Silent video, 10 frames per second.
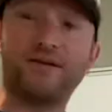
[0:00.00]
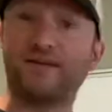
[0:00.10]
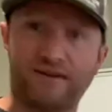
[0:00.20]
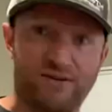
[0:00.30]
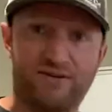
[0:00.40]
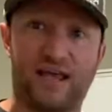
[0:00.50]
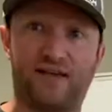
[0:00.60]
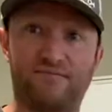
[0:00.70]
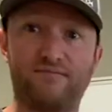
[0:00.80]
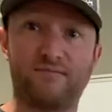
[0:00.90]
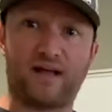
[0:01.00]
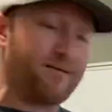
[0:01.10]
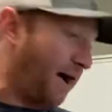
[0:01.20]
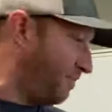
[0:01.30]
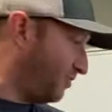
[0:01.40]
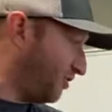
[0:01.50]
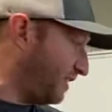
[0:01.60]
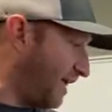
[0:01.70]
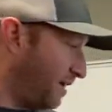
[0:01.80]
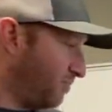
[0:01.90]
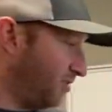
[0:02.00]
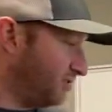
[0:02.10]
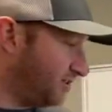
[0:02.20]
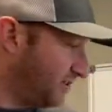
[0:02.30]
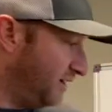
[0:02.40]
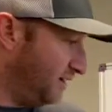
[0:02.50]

give or take. I'm sure that number's